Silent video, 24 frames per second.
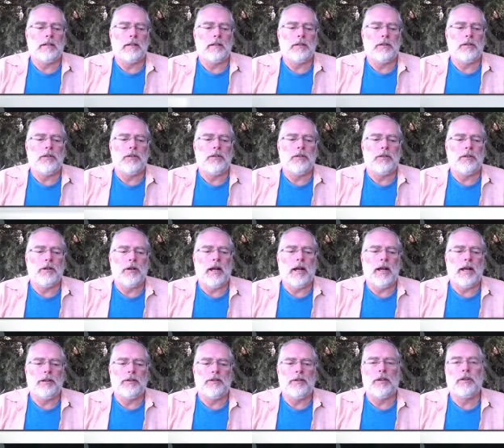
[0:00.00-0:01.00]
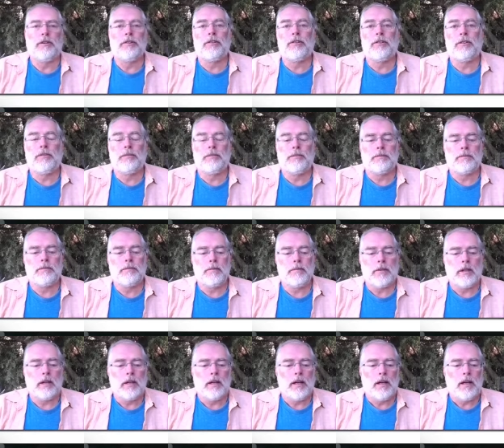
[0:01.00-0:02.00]
your address
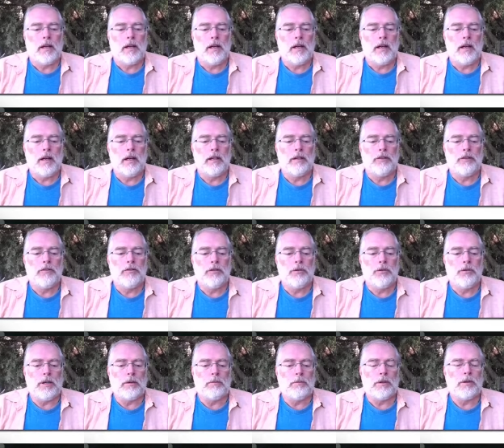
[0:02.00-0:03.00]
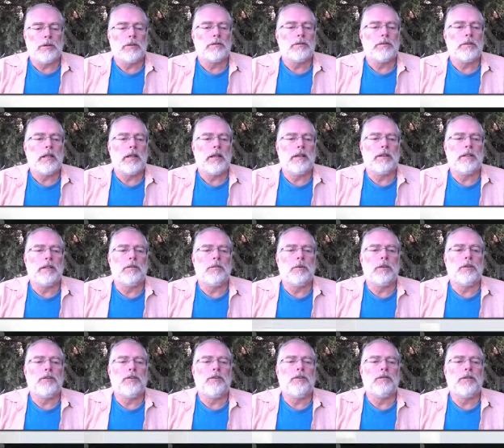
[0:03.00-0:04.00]
and your phone number. And then
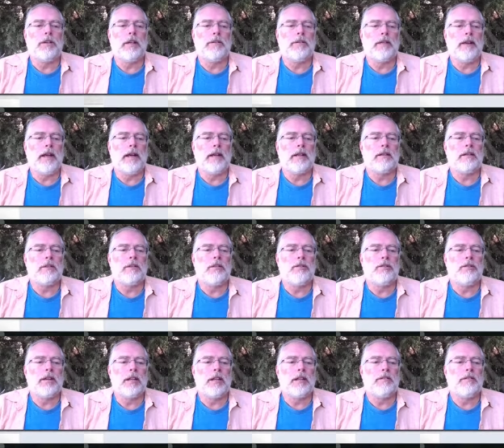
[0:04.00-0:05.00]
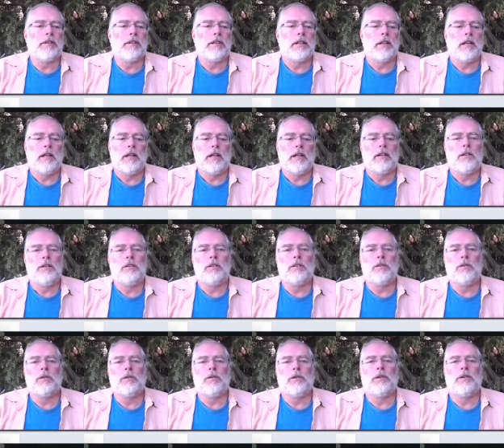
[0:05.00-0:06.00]
once you've done that, you save it. You'll
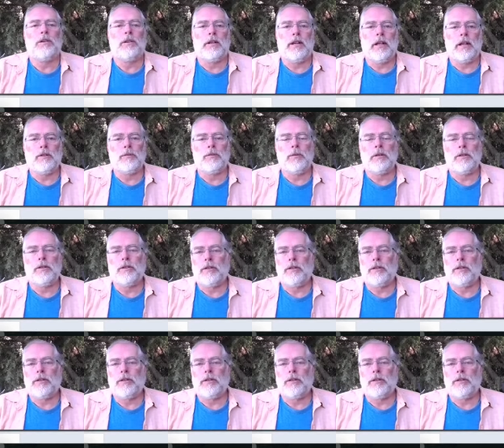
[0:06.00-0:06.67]
go to the next one. It's